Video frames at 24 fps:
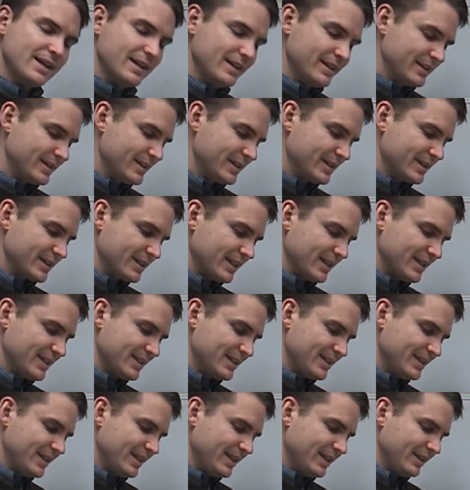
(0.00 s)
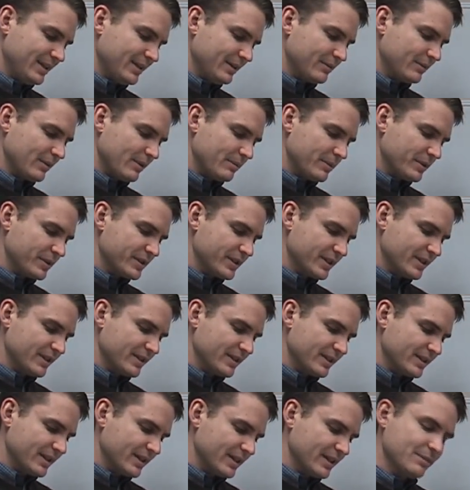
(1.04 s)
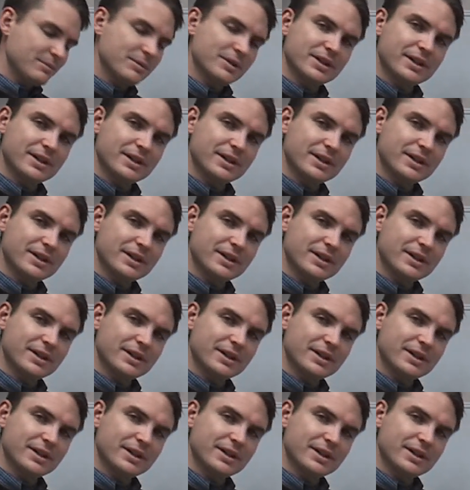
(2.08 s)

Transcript: It says let t represent the time